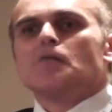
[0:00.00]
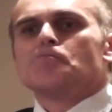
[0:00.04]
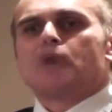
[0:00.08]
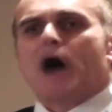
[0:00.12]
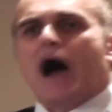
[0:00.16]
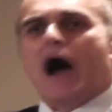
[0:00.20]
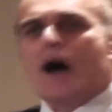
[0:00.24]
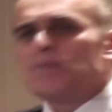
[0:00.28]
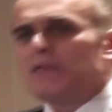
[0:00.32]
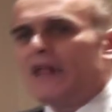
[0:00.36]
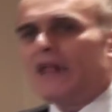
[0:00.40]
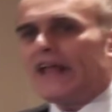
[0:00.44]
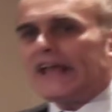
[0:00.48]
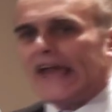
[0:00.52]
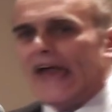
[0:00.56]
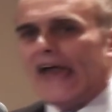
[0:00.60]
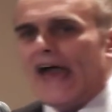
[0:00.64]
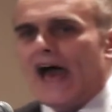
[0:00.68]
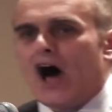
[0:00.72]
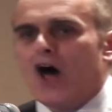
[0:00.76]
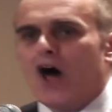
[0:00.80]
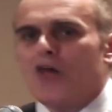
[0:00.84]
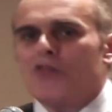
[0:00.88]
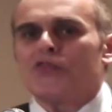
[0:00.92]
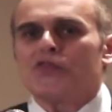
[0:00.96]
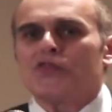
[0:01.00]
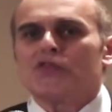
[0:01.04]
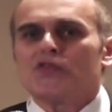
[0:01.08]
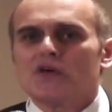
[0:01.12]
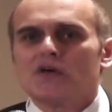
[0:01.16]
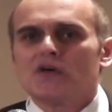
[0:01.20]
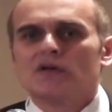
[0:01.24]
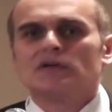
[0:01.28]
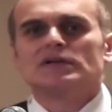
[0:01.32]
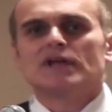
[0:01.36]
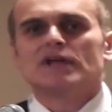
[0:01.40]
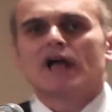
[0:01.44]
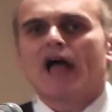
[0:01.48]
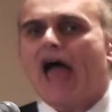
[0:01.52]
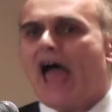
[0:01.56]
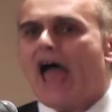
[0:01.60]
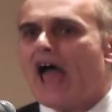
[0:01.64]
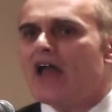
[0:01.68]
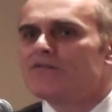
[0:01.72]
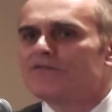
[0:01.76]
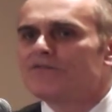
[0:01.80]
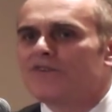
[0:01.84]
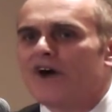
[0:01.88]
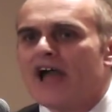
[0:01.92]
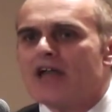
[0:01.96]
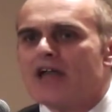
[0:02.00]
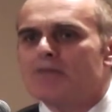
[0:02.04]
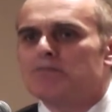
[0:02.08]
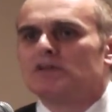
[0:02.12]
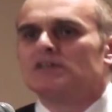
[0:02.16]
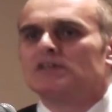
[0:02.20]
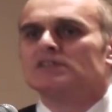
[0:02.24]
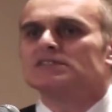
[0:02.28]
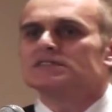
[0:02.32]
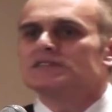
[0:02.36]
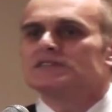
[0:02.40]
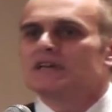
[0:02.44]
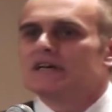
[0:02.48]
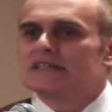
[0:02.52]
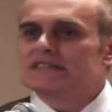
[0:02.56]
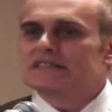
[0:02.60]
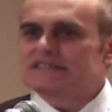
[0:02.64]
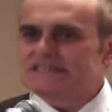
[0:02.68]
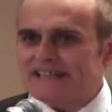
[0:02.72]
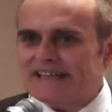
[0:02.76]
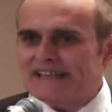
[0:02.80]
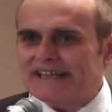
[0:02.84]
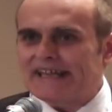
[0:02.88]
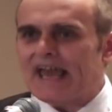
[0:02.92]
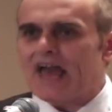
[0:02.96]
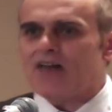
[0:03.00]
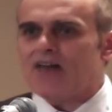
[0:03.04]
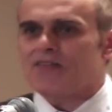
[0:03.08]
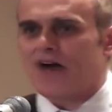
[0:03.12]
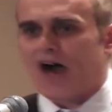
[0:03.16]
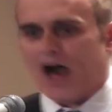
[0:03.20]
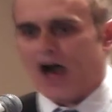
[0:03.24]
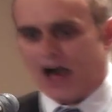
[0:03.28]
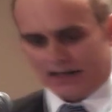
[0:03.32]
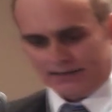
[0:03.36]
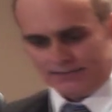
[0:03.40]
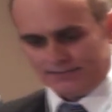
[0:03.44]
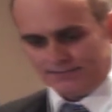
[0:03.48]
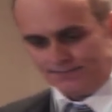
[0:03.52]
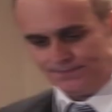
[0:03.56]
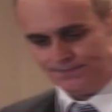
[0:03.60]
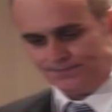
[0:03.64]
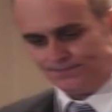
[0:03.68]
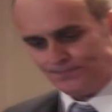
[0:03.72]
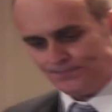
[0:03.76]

Public health and vapours together.